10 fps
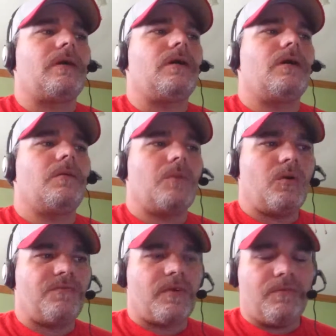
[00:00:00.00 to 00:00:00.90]

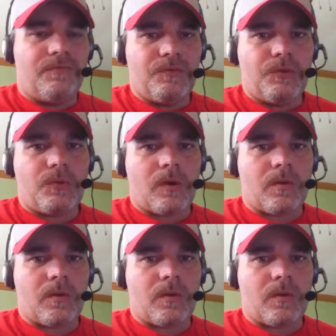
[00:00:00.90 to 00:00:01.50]
over at Voodoo